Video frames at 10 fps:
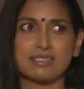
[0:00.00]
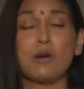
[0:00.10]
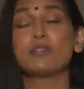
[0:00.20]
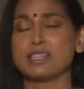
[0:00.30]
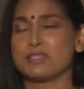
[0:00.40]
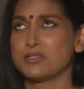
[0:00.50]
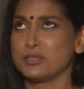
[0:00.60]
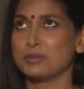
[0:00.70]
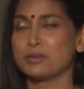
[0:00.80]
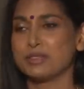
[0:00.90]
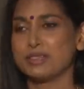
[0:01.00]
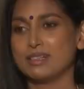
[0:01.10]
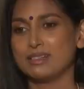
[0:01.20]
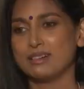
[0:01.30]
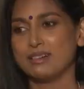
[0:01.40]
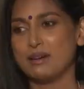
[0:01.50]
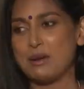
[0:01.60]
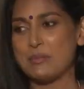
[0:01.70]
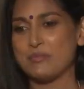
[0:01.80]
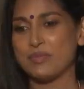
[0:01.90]
Oh, that's true.
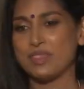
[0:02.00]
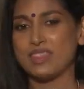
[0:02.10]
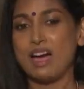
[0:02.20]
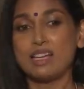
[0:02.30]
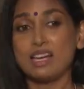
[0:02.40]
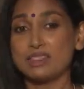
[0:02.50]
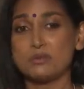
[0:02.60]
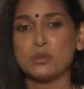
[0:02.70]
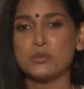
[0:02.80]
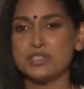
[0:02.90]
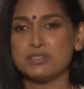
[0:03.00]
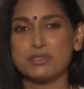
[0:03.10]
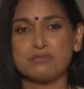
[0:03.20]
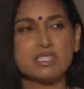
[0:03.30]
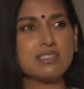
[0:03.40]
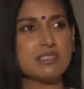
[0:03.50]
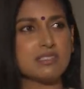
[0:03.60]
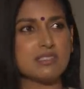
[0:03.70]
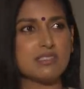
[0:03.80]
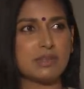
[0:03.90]
Um, I like them all for different
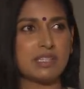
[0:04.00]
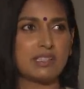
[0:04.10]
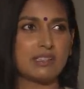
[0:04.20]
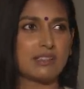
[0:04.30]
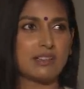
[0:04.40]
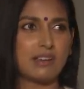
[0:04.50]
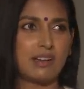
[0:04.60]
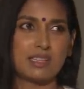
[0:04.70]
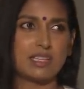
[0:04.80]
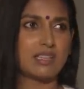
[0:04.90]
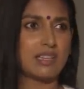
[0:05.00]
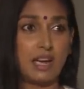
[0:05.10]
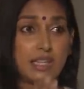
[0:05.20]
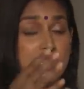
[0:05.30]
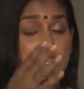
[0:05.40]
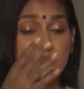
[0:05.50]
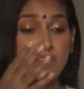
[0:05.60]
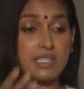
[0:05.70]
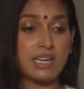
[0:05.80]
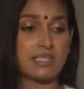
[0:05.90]
reasons. I mean, I think I think it's
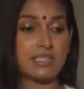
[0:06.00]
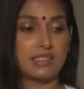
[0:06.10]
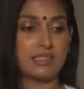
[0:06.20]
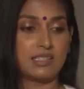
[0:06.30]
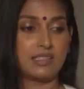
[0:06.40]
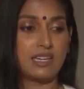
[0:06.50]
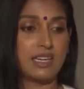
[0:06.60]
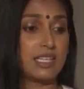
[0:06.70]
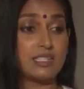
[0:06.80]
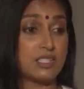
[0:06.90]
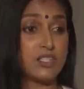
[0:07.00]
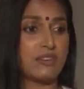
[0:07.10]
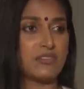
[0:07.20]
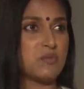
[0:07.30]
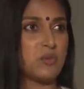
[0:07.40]
fantastic that there is a Jaffna